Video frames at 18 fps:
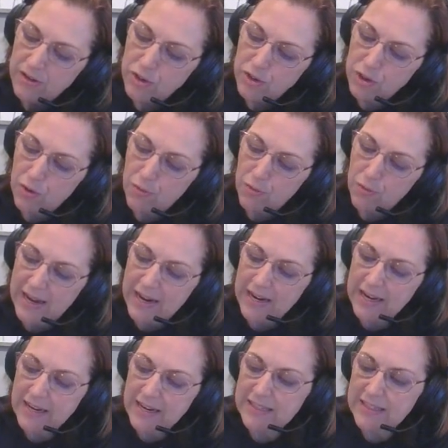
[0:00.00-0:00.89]

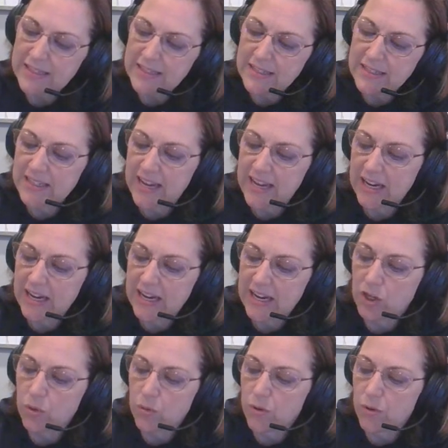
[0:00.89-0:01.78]
Domain is to
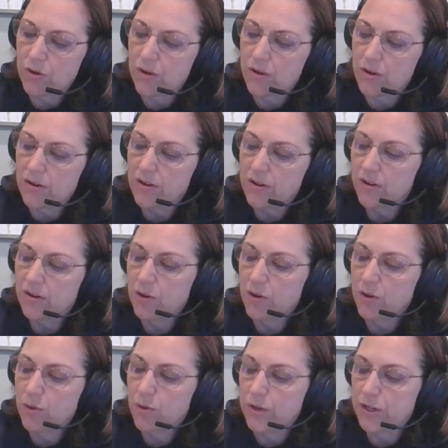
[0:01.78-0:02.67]
take your
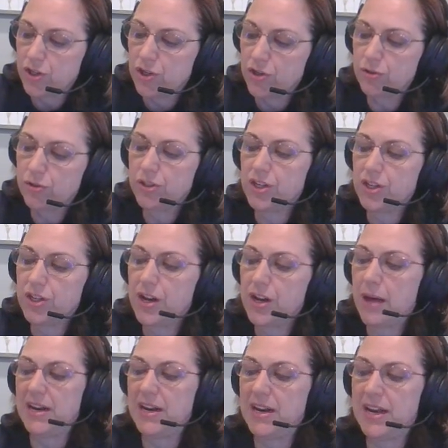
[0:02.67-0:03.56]
original
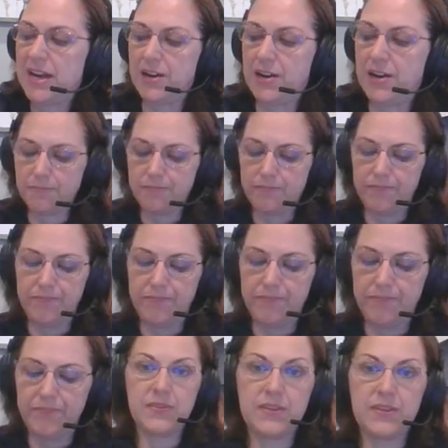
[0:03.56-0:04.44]
denominator
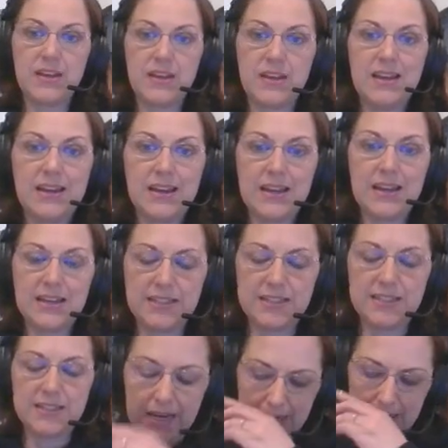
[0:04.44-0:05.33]
and
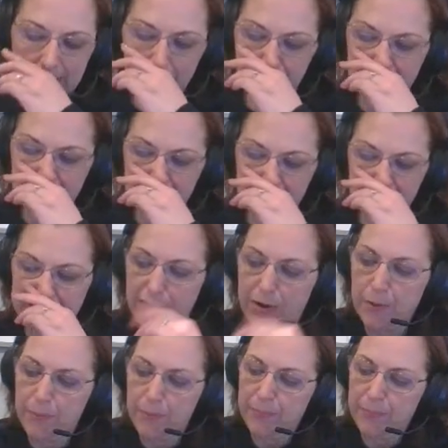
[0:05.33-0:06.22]
set it equal to
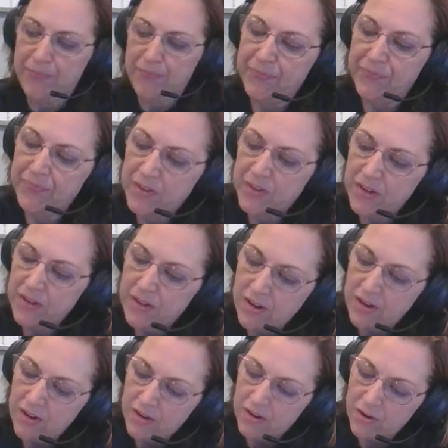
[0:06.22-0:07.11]
zero.
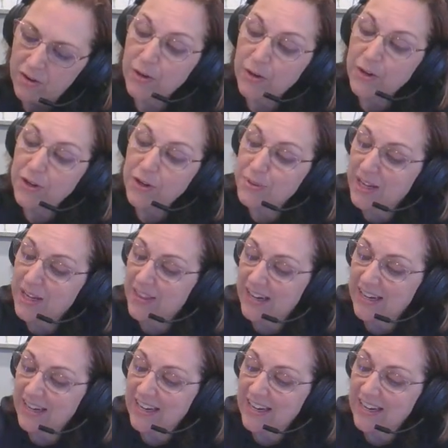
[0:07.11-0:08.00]
Or you say that
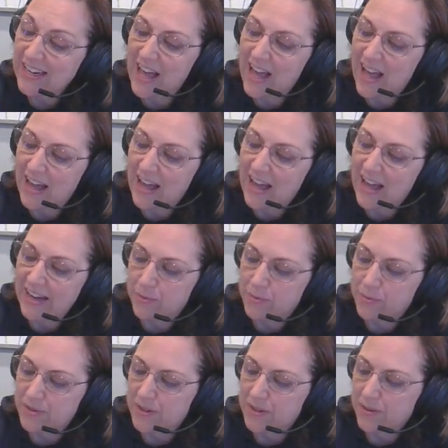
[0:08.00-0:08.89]
it cannot
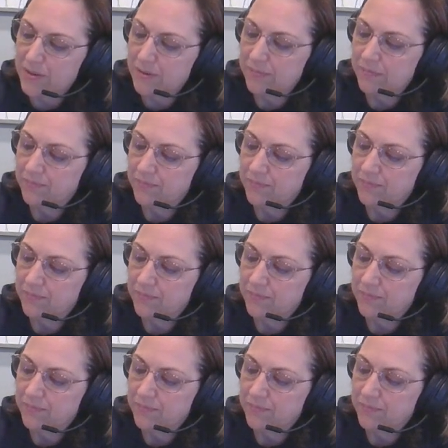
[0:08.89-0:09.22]
equal zero.